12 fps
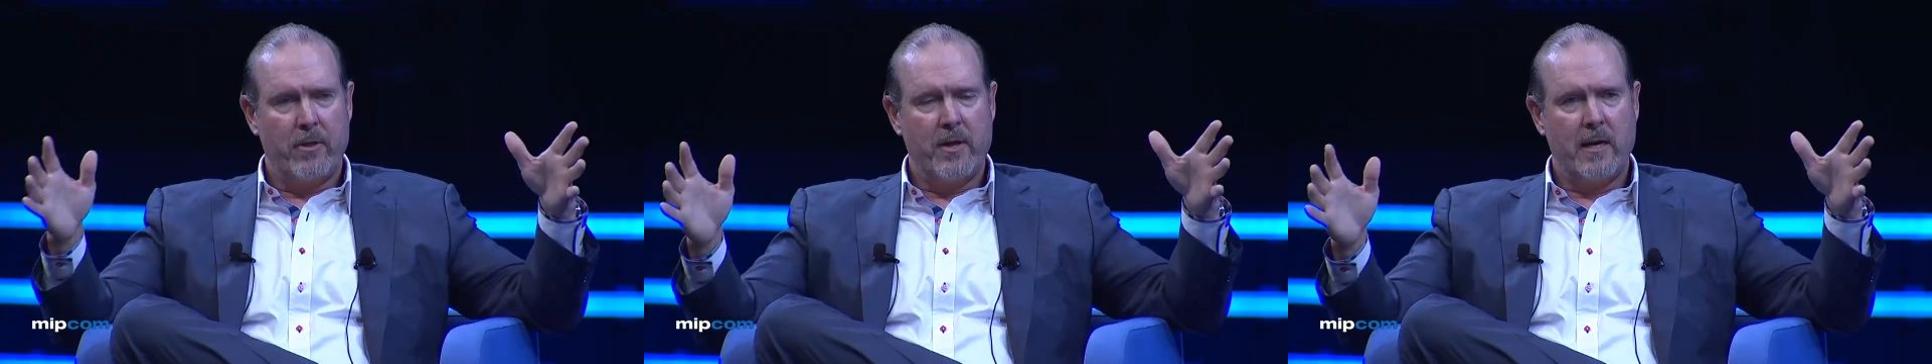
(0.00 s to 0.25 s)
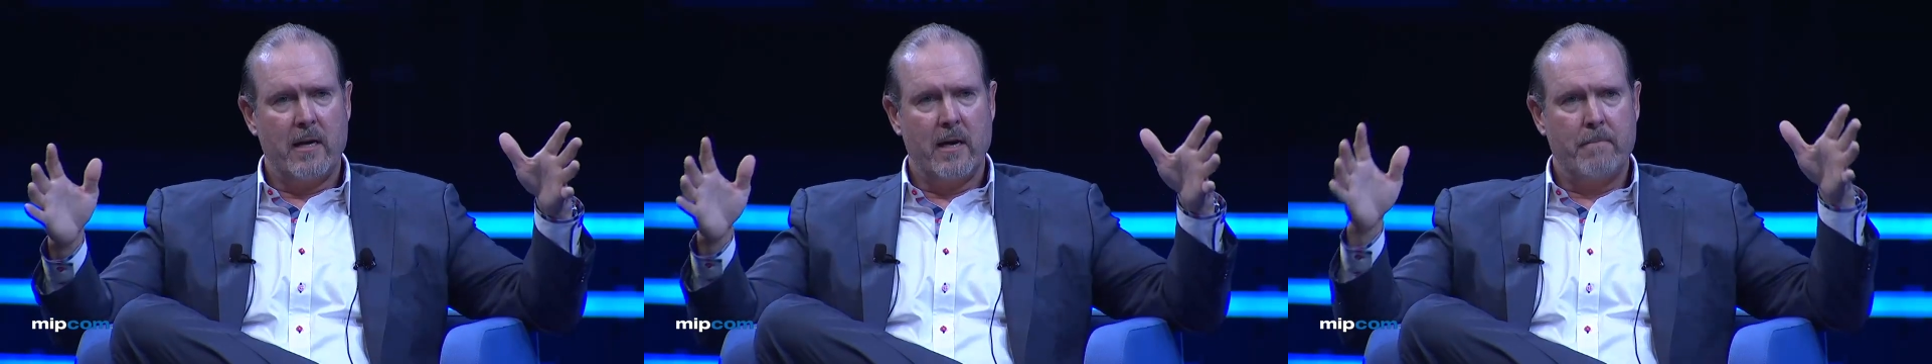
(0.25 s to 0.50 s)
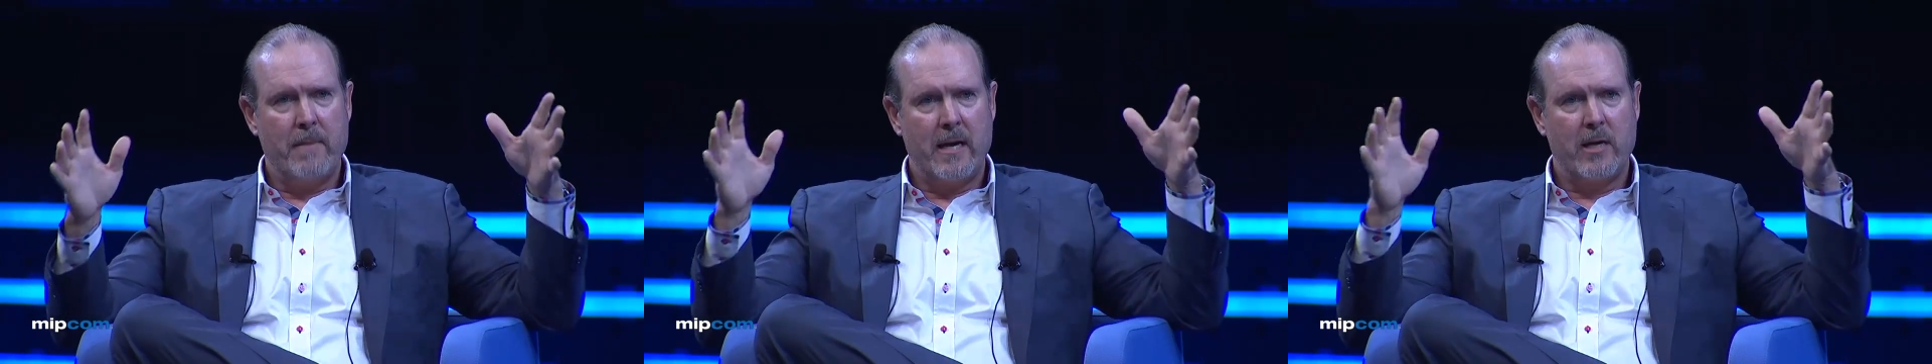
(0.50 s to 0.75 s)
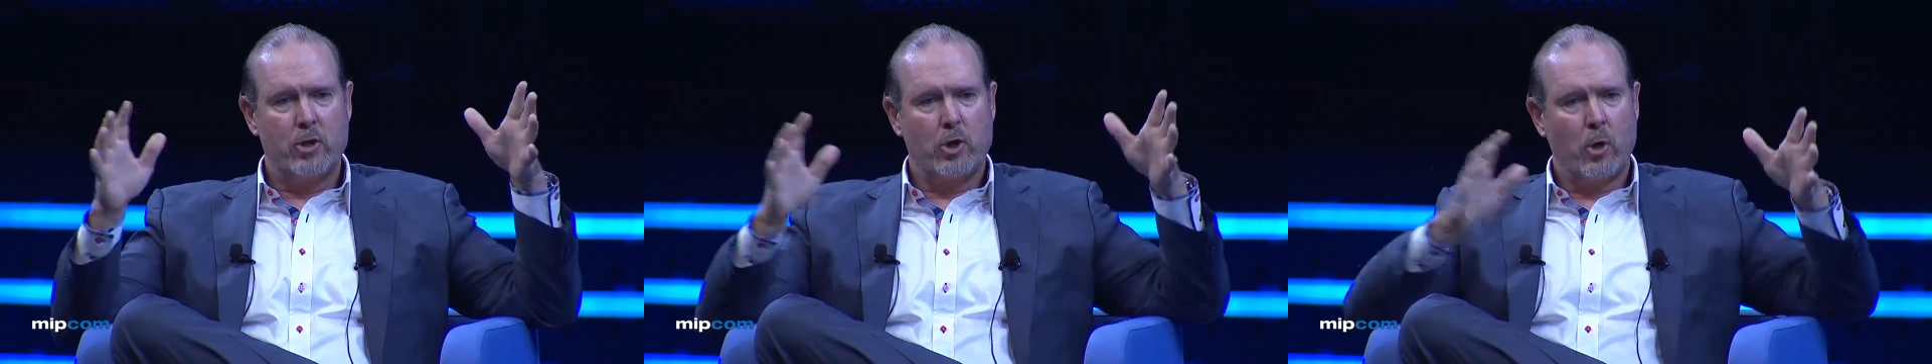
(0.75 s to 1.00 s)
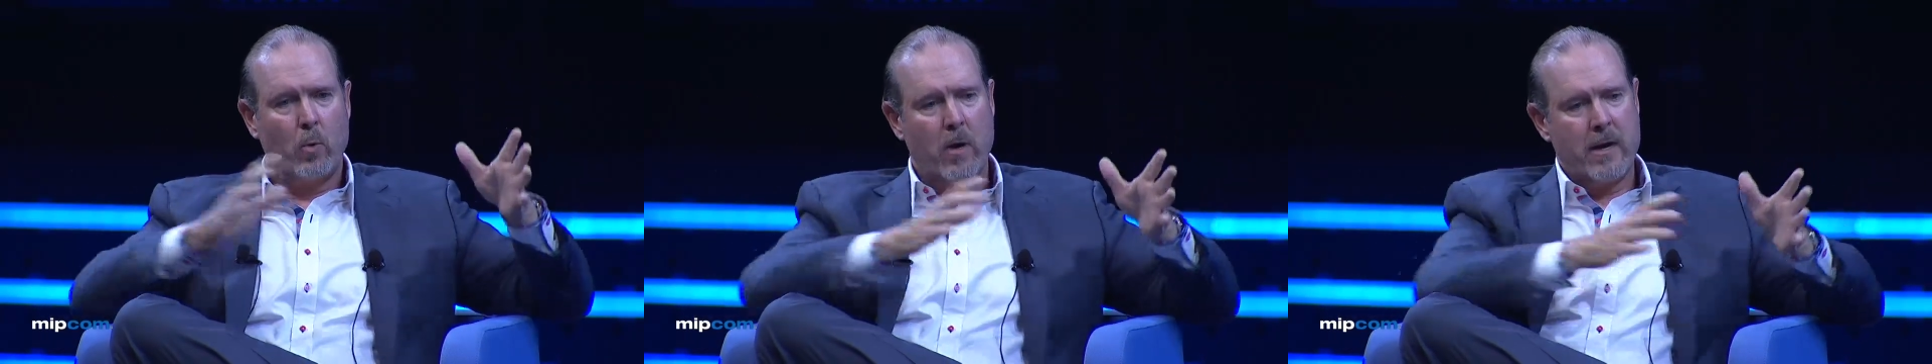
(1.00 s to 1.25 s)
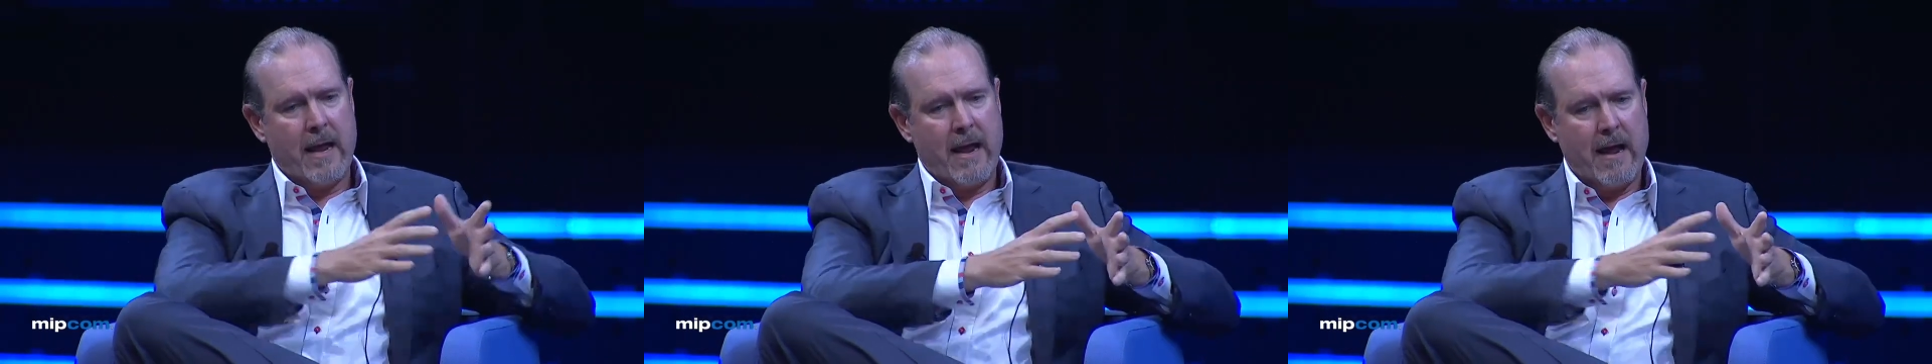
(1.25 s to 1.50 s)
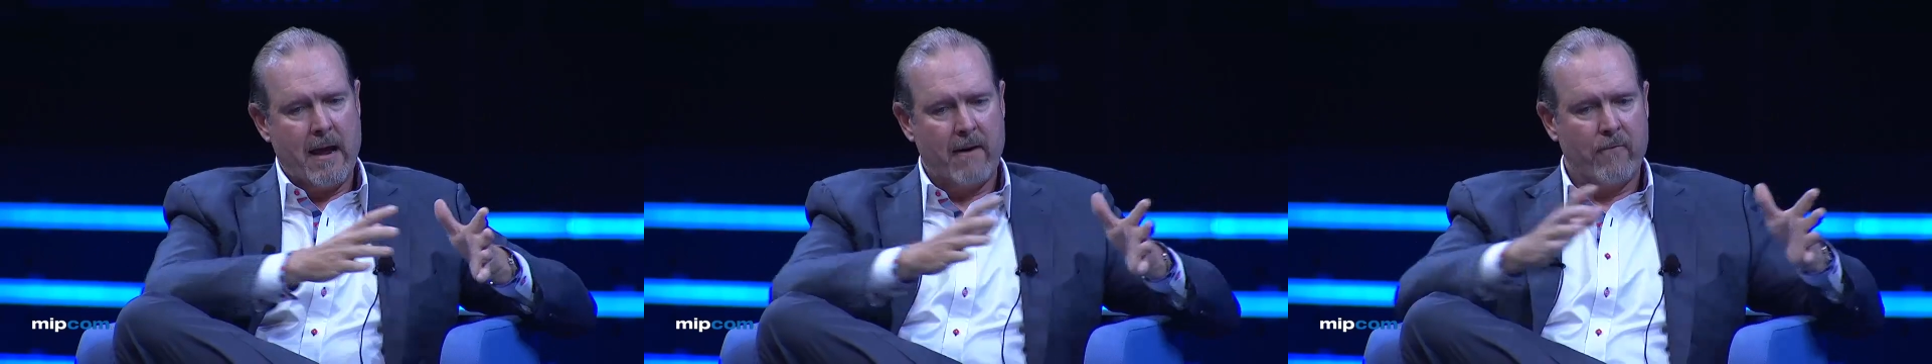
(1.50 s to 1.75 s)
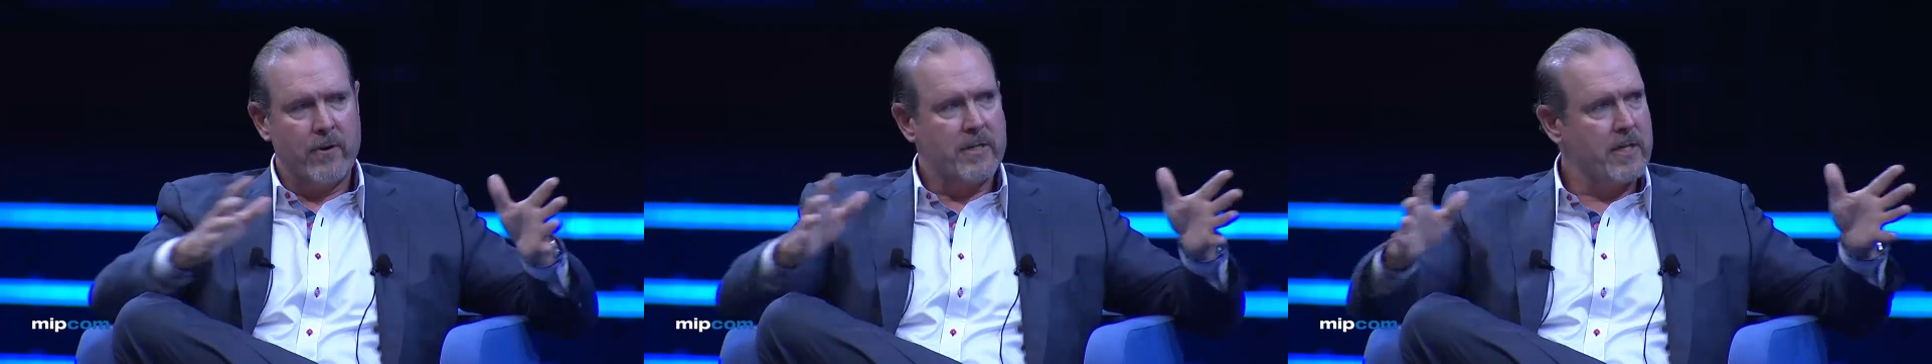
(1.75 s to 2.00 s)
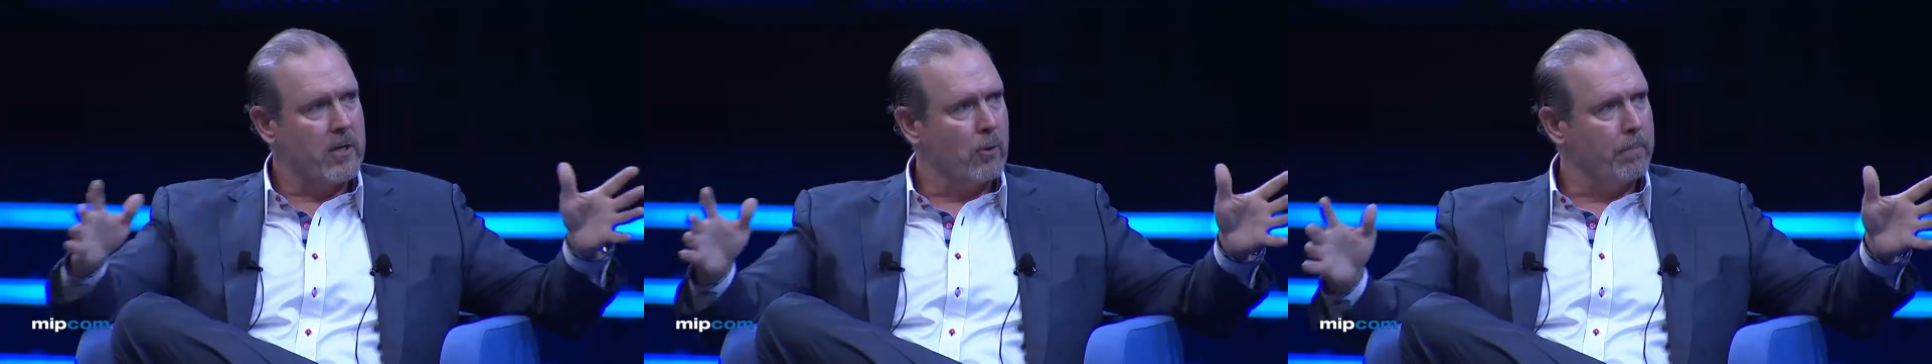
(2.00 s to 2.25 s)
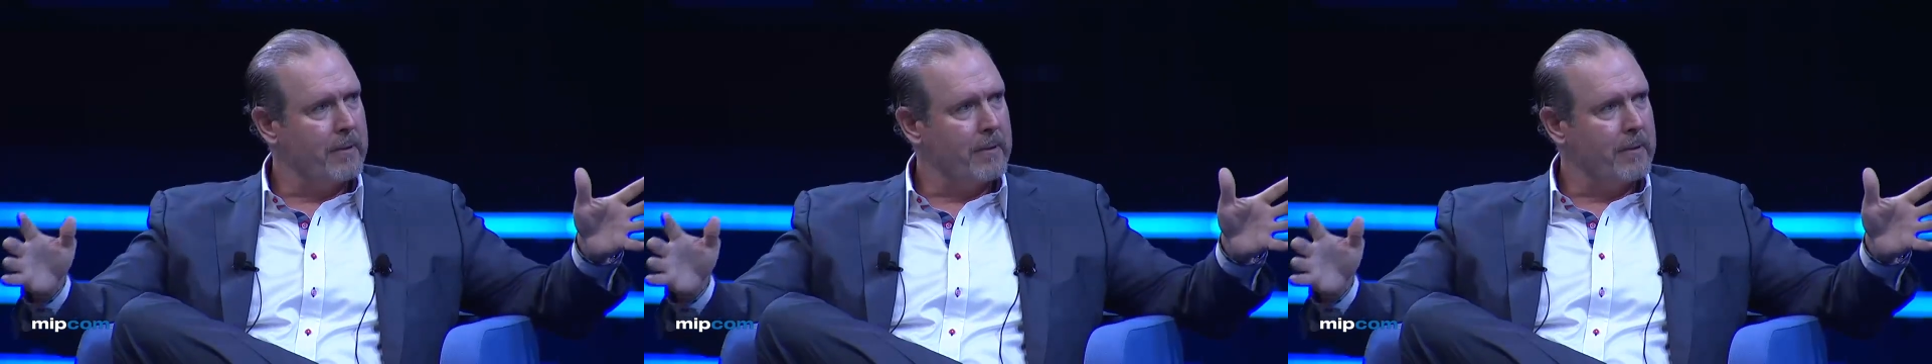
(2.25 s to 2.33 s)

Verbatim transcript: thinking on making sure we're on every single